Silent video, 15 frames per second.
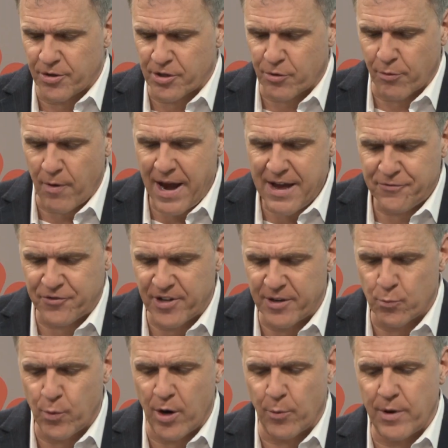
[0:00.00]
to
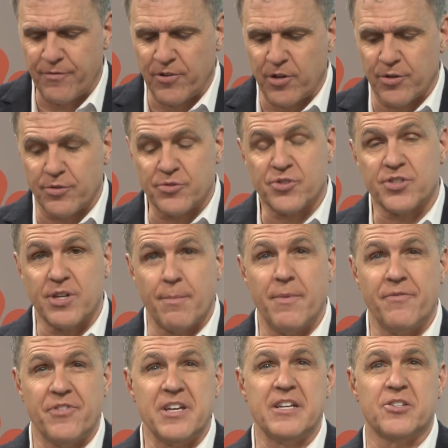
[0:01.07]
Grafton, where we've learned some
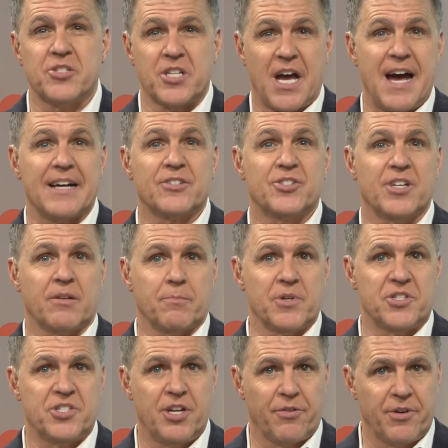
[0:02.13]
of these toxic
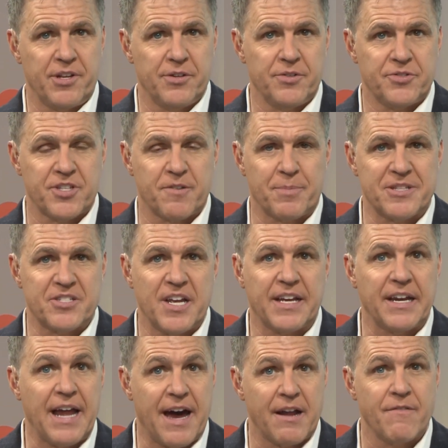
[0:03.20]
materials that have been
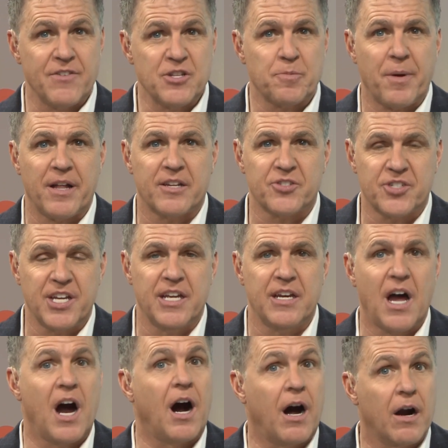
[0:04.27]
taken out of East
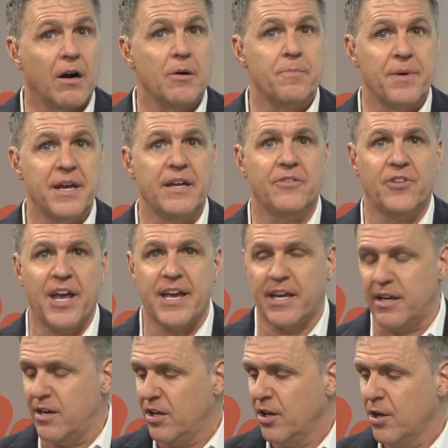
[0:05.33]
Palestine are being
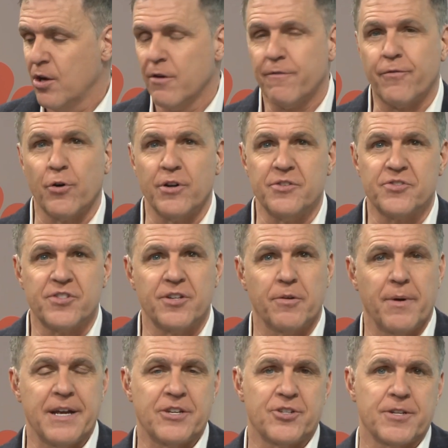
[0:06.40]
taken for
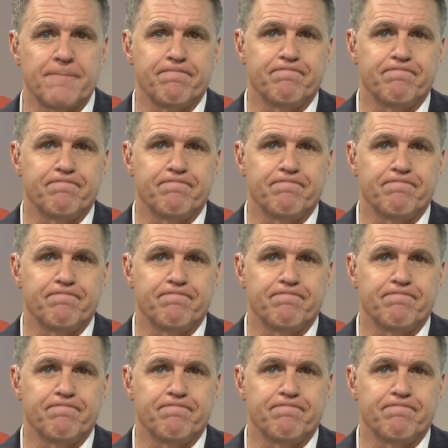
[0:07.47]
incineration.